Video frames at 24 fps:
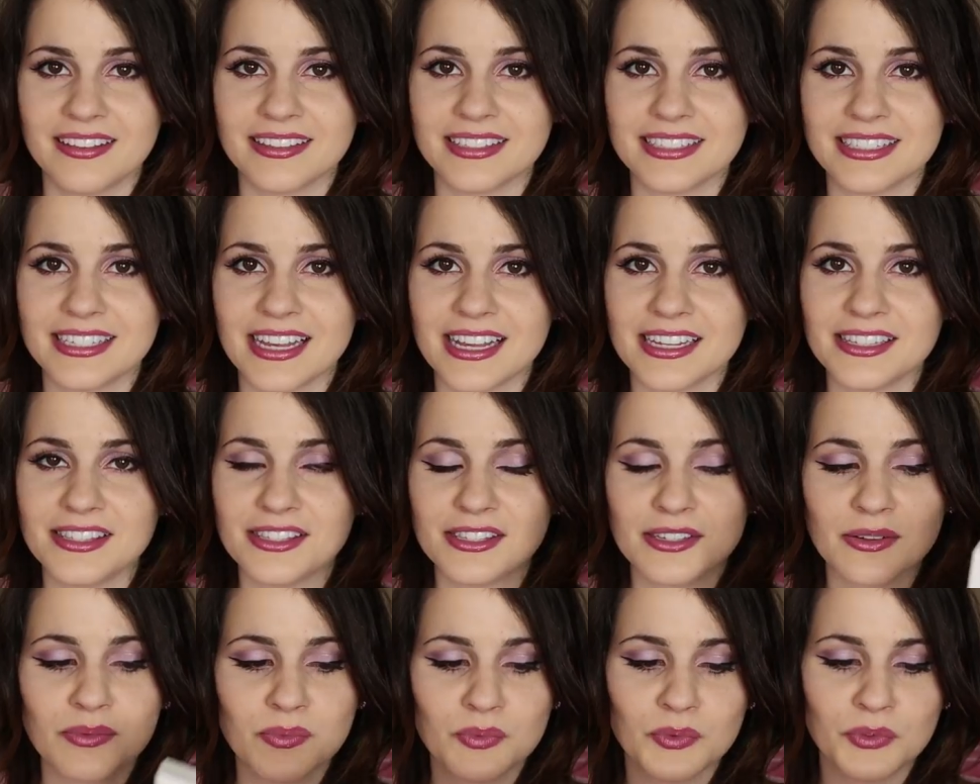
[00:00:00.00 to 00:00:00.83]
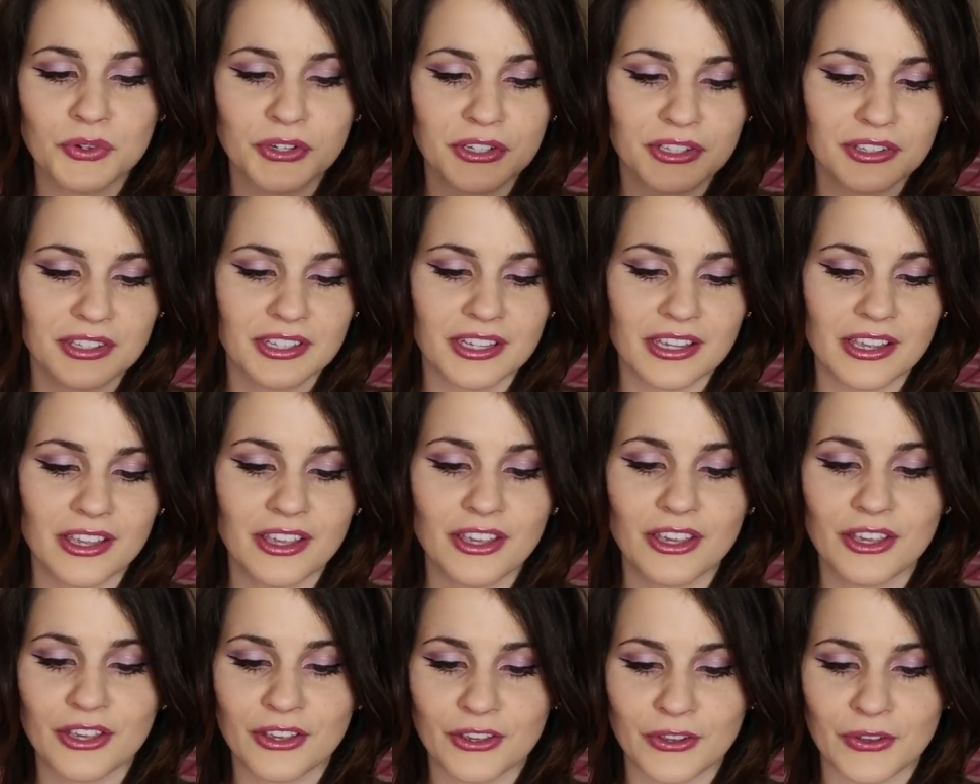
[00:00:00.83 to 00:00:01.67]
this had some really
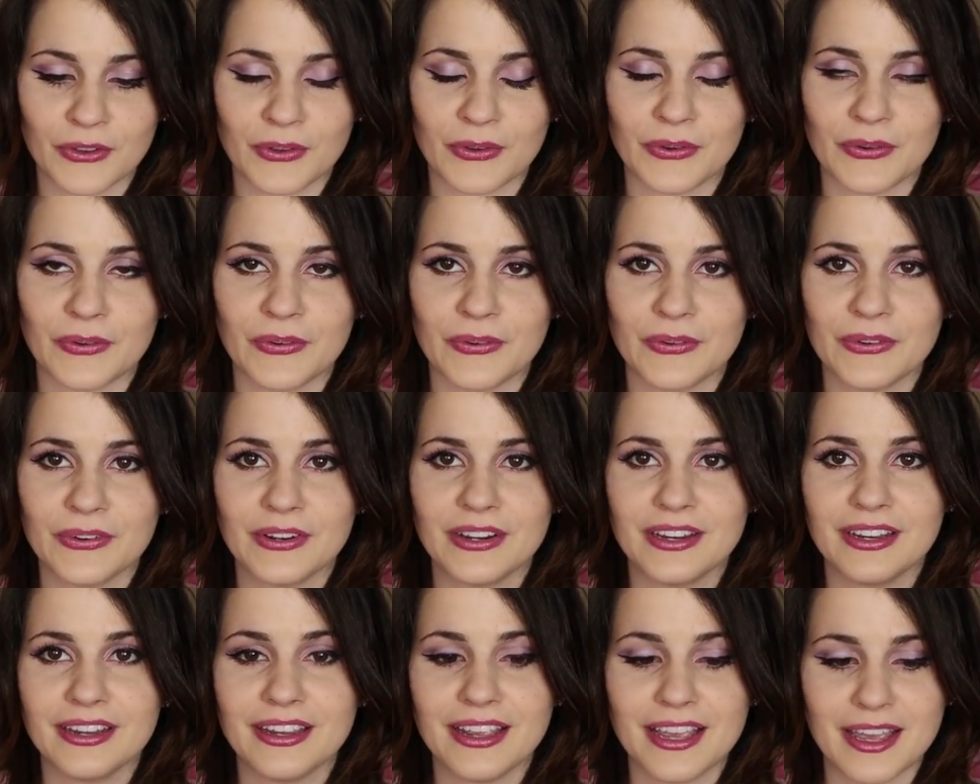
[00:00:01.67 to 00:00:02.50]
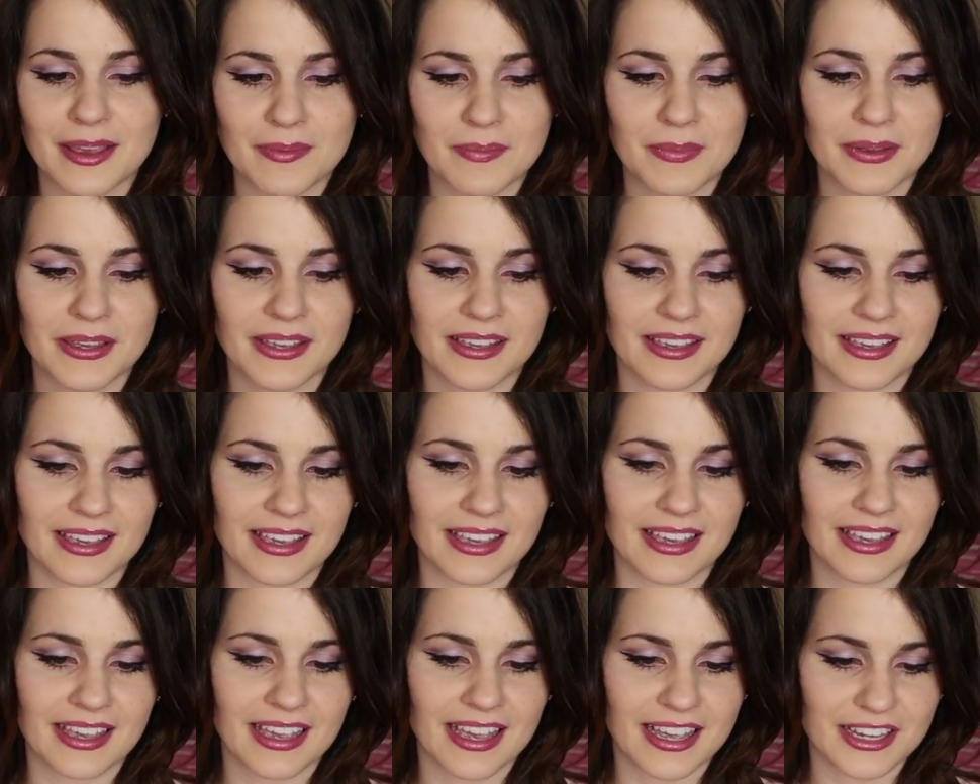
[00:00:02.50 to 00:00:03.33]
cute
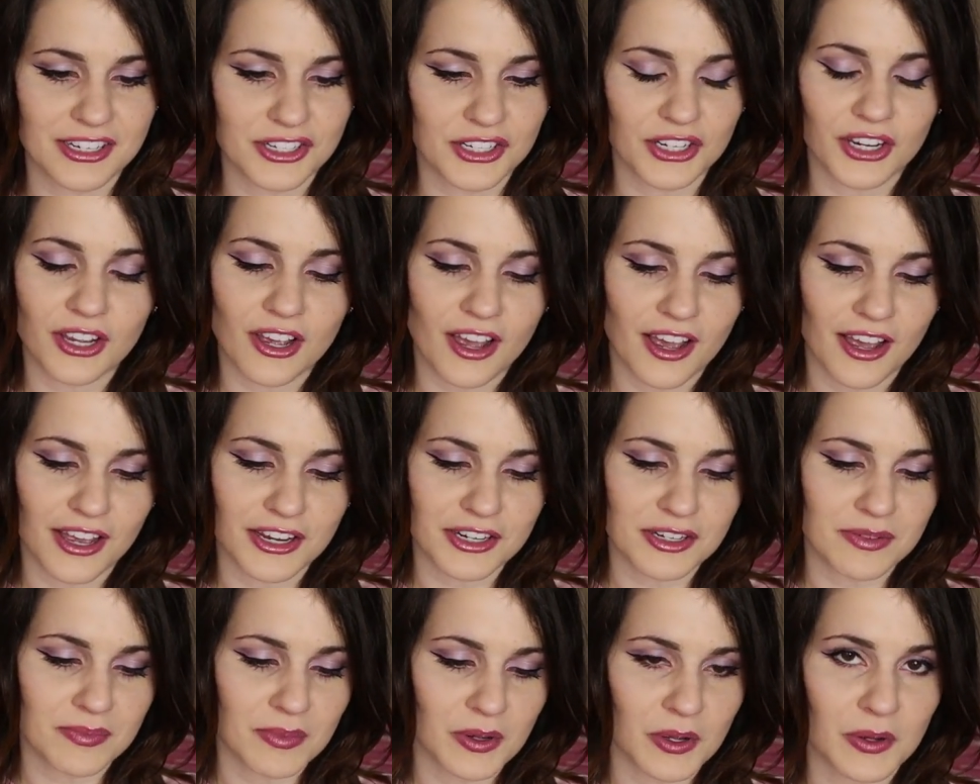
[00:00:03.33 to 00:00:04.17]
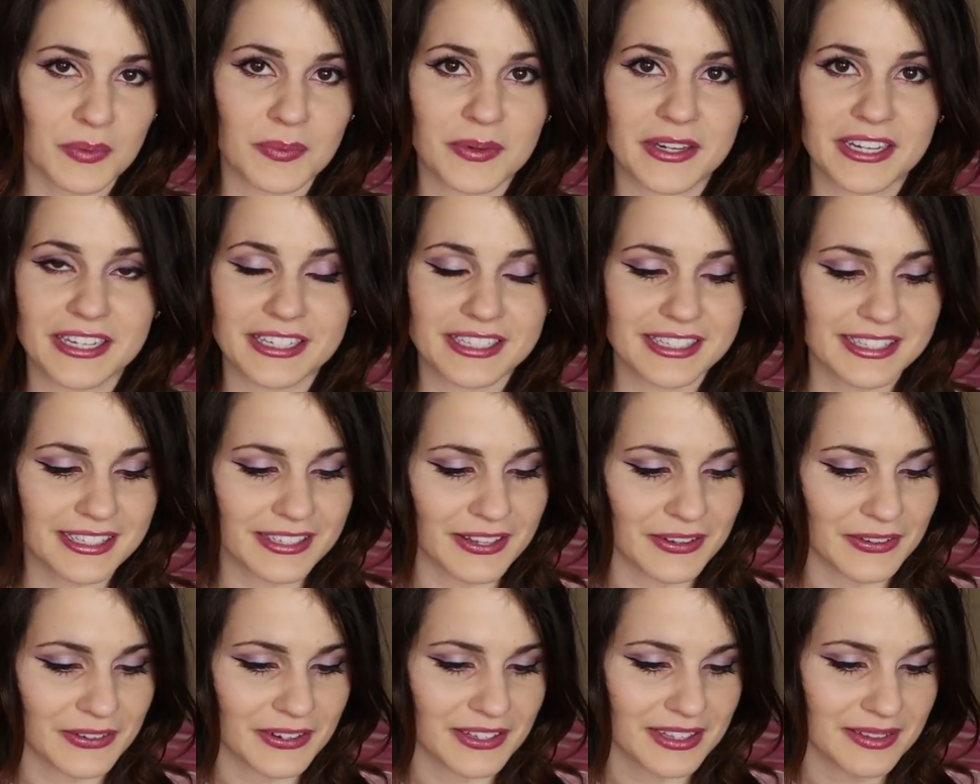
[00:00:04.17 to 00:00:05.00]
Hibiki and Chikage
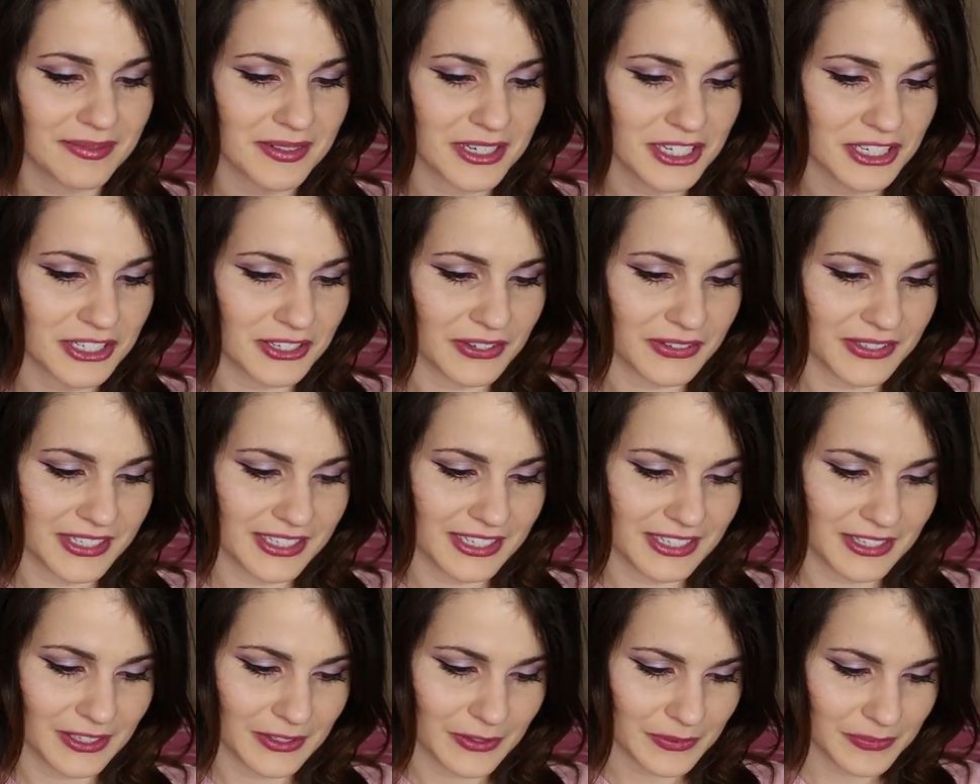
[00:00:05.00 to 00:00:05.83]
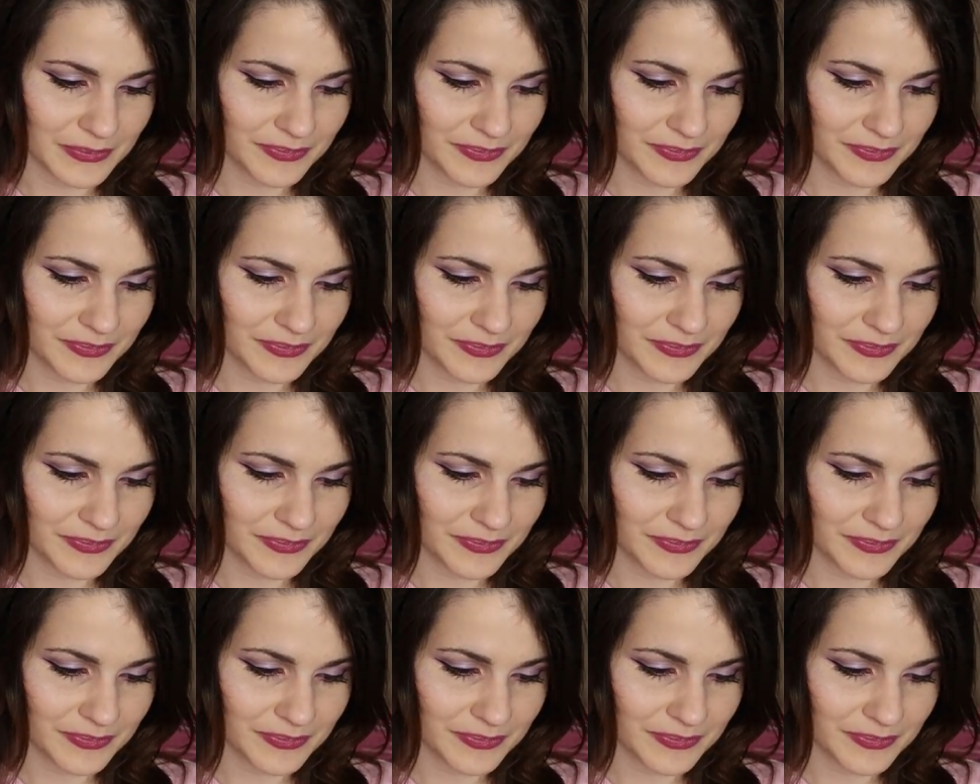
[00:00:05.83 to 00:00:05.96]
moments. Hold on, let me show it to you.